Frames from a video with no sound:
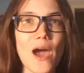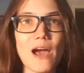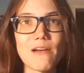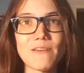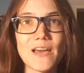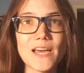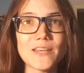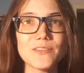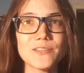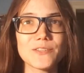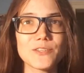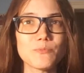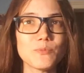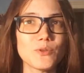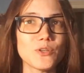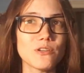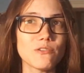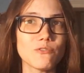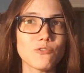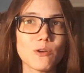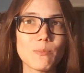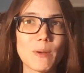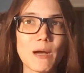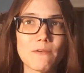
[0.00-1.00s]
I've had this
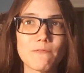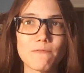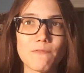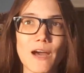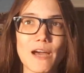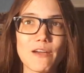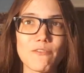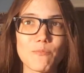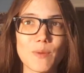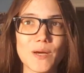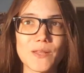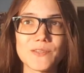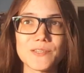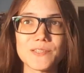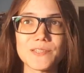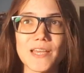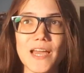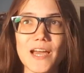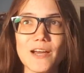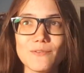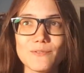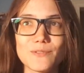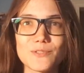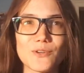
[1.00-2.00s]
computer for about 5 months
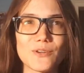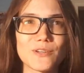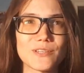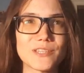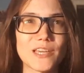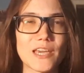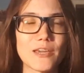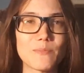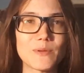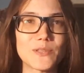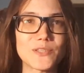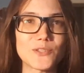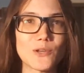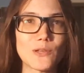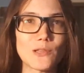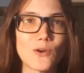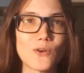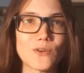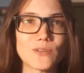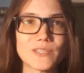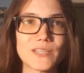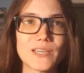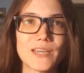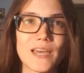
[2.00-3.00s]
now. Sorry it's taken me so
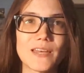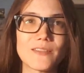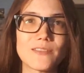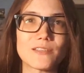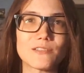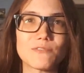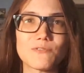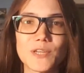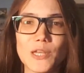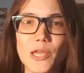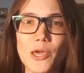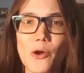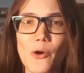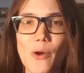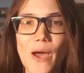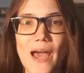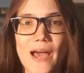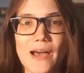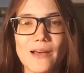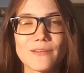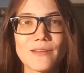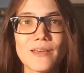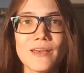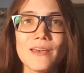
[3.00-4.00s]
long to get this video
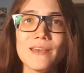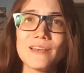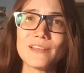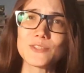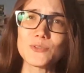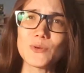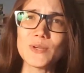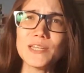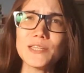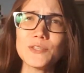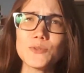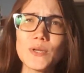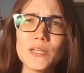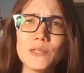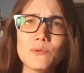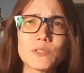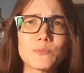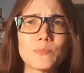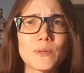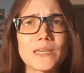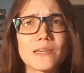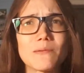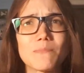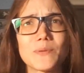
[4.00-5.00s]
out. 2020
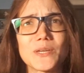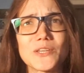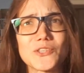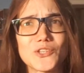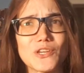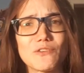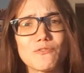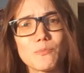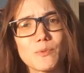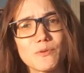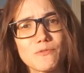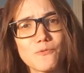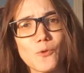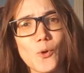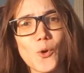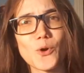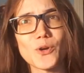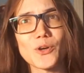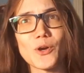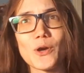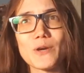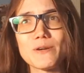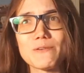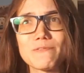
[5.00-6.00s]
was being a bitch even
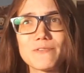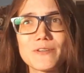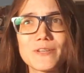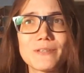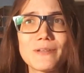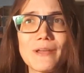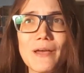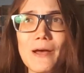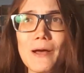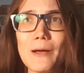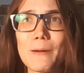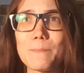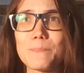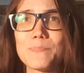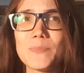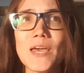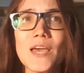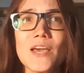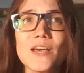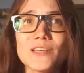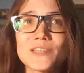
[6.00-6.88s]
before COVID.